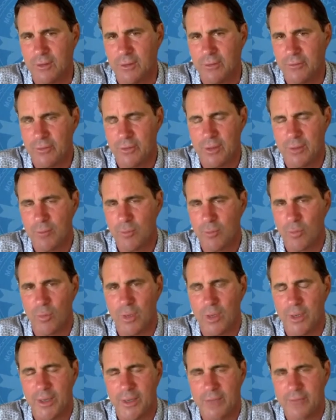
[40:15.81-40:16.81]
the number
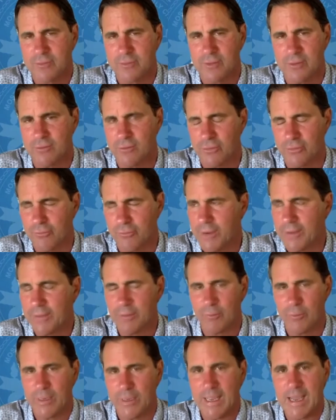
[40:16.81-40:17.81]
one existential threat
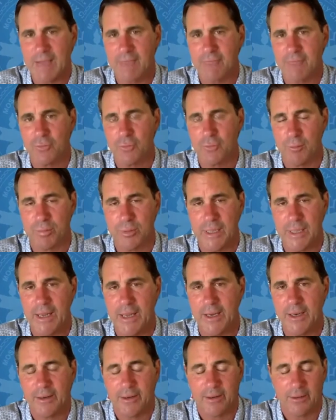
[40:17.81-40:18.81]
that we have to our
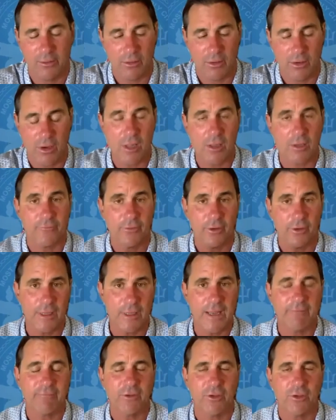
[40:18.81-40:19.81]
planet and all of our
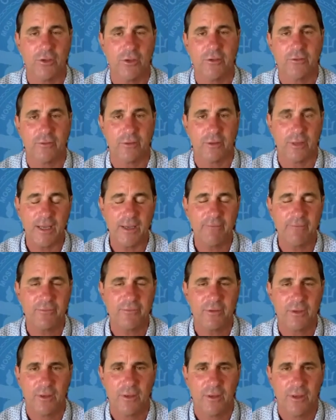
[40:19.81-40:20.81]
livelihoods and
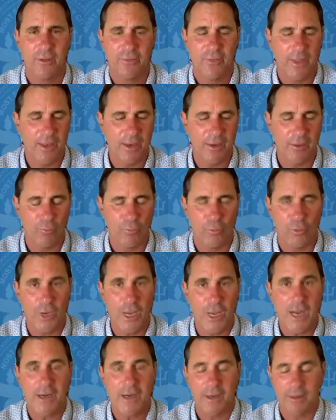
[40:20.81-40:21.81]
lives, then we're
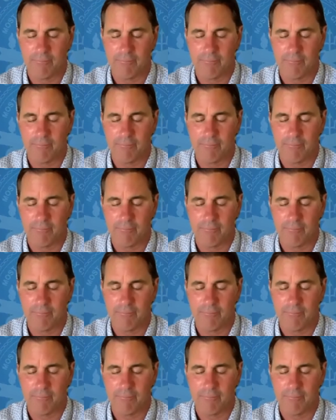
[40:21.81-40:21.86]
not going